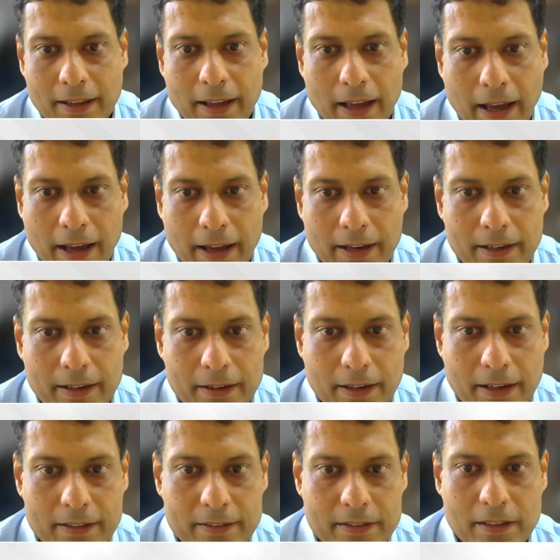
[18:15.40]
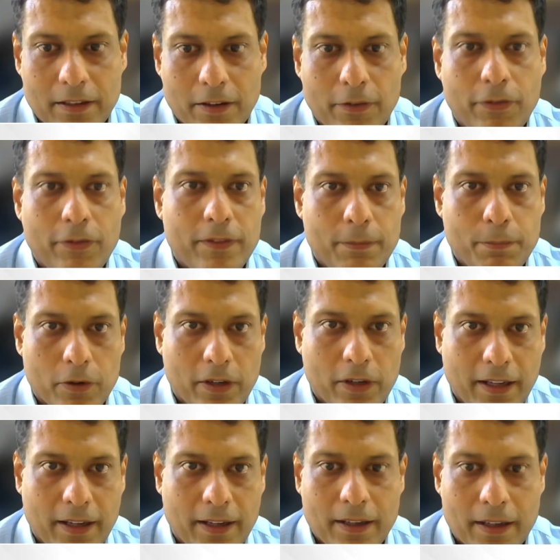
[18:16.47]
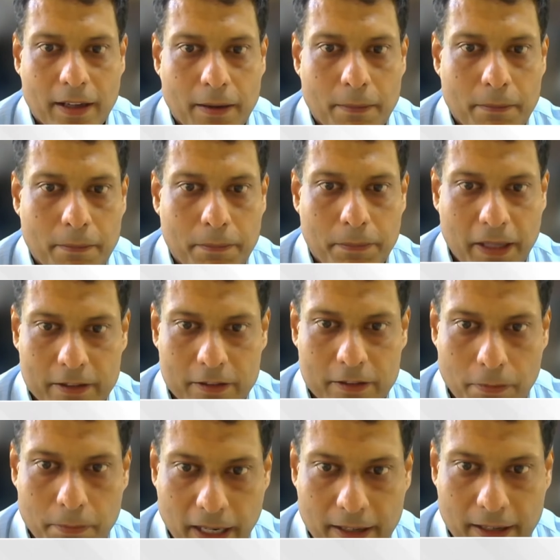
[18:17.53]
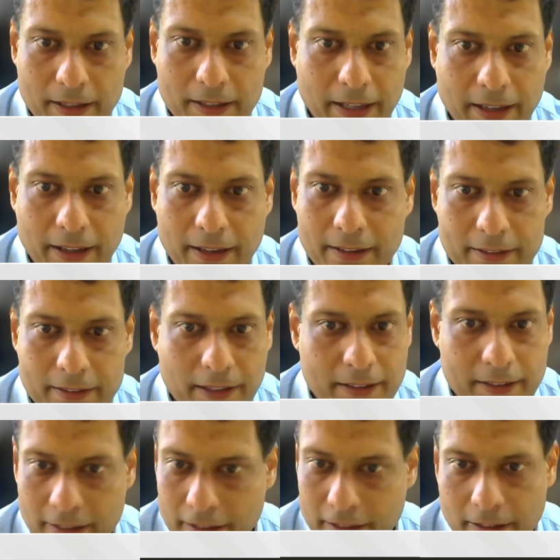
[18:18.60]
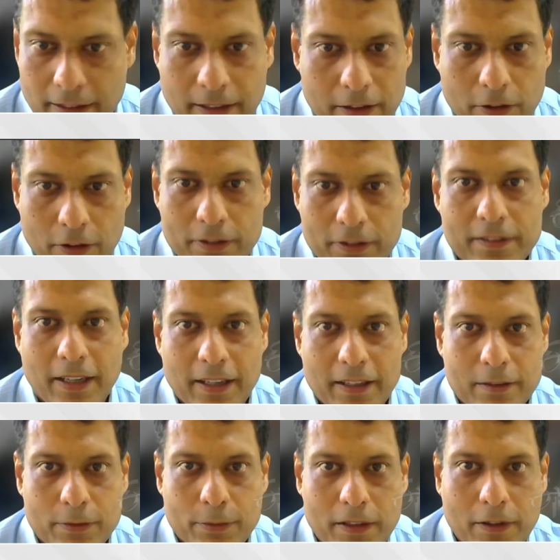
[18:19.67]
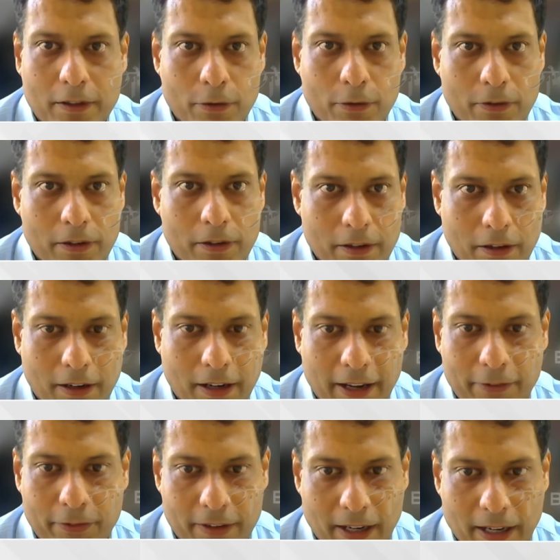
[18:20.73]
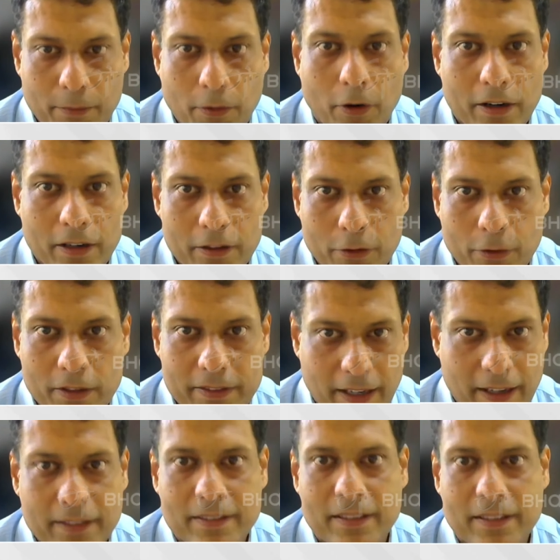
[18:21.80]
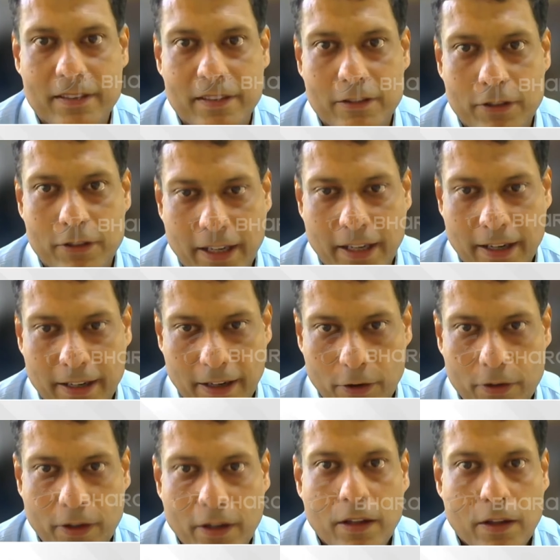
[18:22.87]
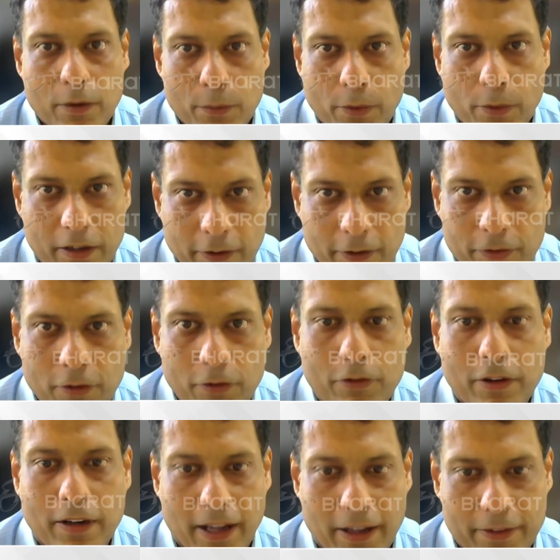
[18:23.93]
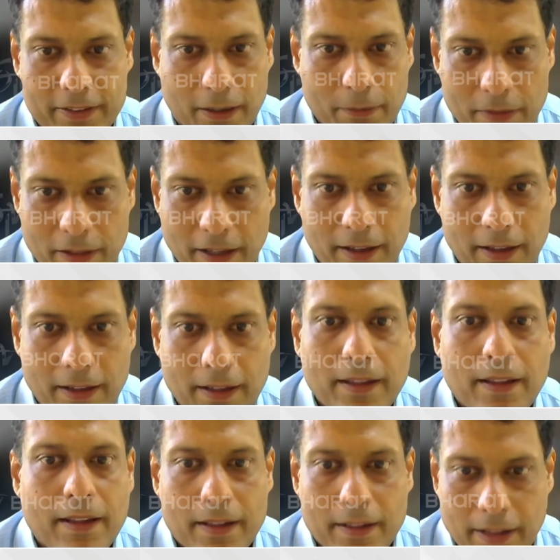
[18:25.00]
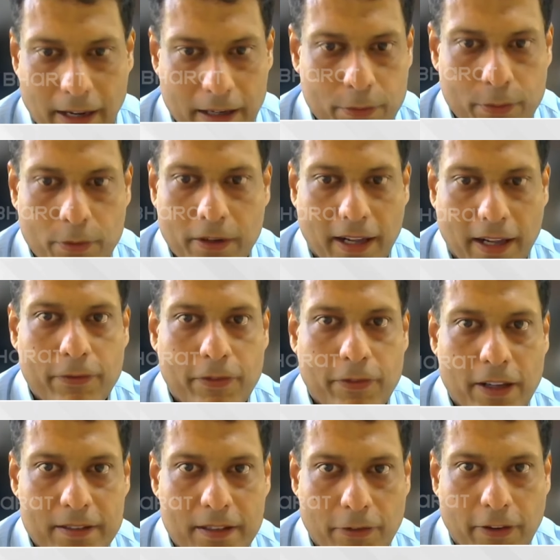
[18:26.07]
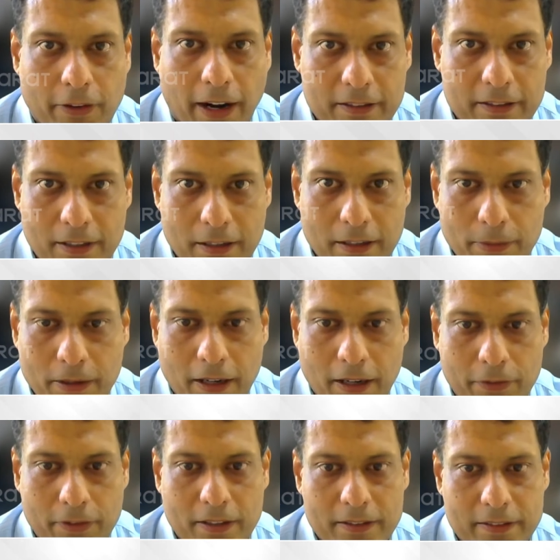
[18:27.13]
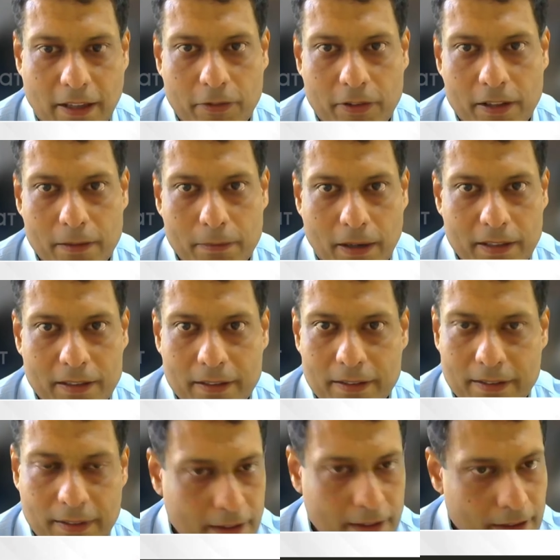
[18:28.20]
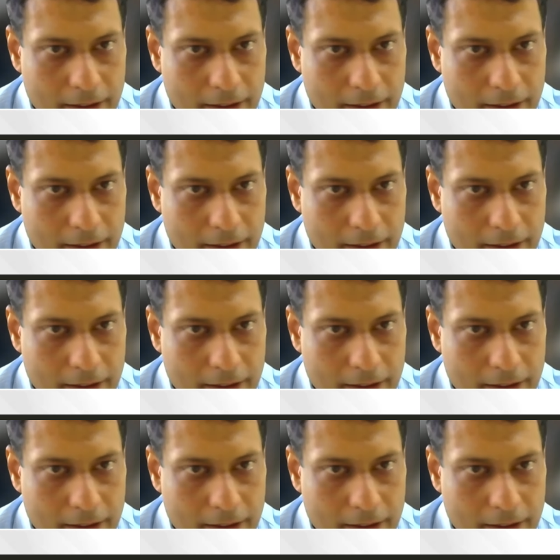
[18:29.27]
and instead of putting a piece of metal there that stays with you your lifetime, or do a second surgery to take it out, what if you could have something that would help fix the fracture, but after several months